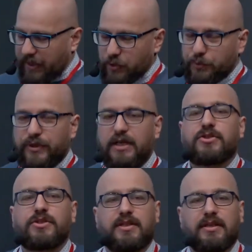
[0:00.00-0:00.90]

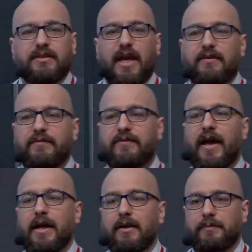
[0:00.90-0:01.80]
operation that can
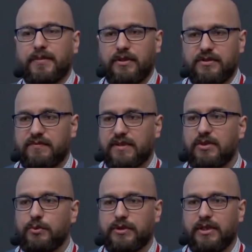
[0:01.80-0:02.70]
fail because of a
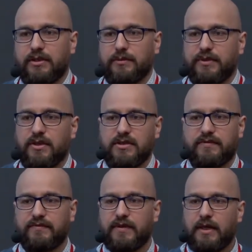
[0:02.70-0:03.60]
network error, because
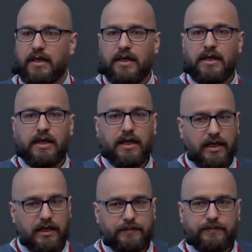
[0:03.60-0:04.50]
of
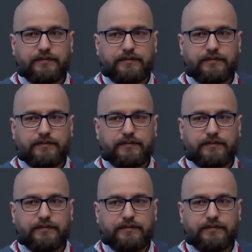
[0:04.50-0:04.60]
a